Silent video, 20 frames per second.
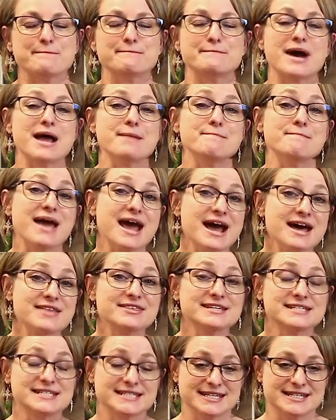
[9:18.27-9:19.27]

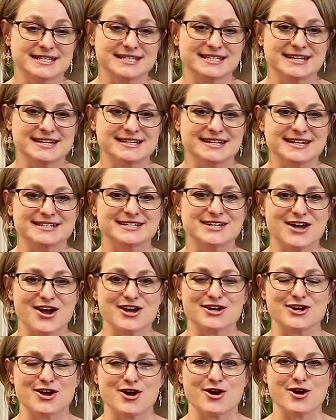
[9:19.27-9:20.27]

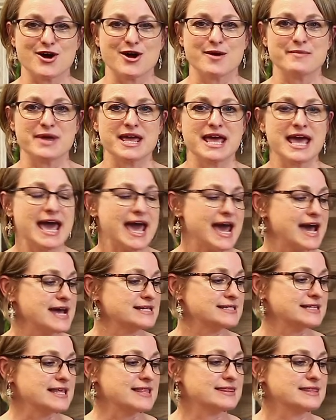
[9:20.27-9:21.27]
MyMathAssistant.com
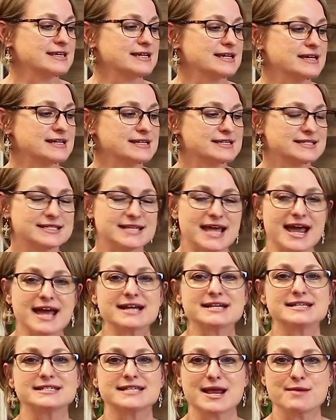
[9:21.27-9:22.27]
has the
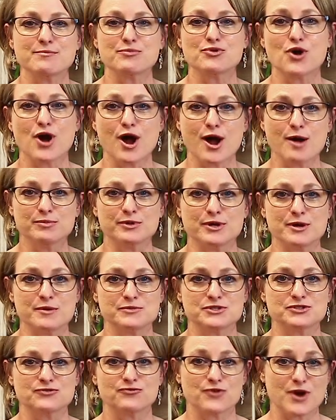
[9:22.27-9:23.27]
exact same
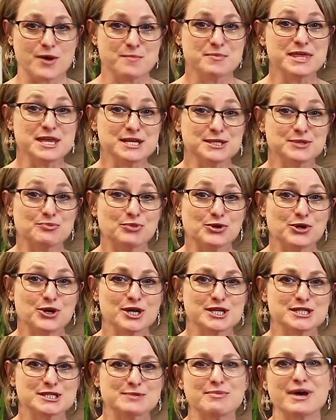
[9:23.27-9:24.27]
problems from these
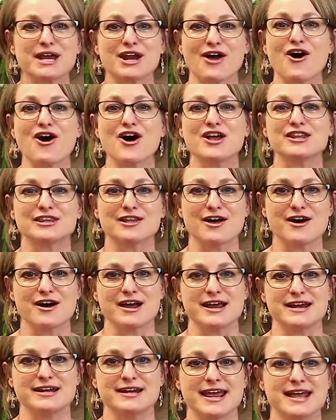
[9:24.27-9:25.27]
books but
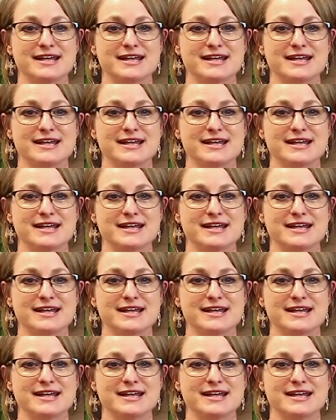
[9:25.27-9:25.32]
online.